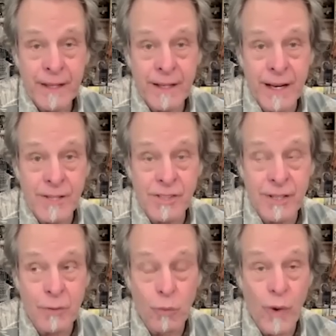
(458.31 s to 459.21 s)
And I
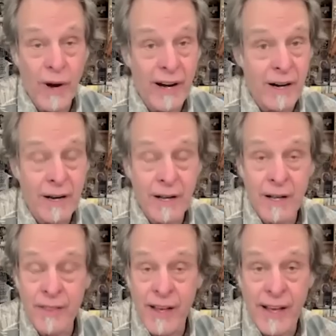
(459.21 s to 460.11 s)
said, where
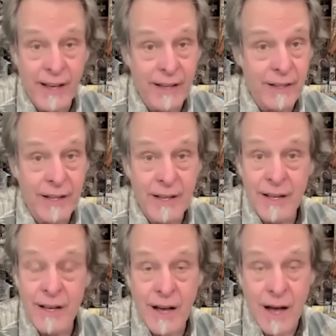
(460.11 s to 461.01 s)
the hell
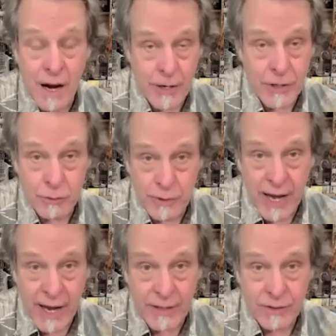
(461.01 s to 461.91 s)
are you
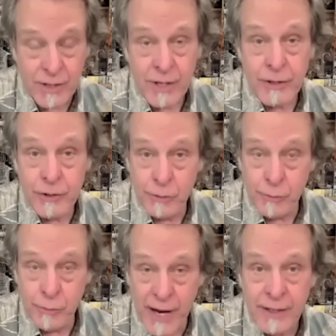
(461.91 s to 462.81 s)
guys? You're
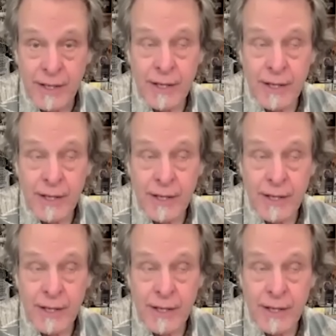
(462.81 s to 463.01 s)
right.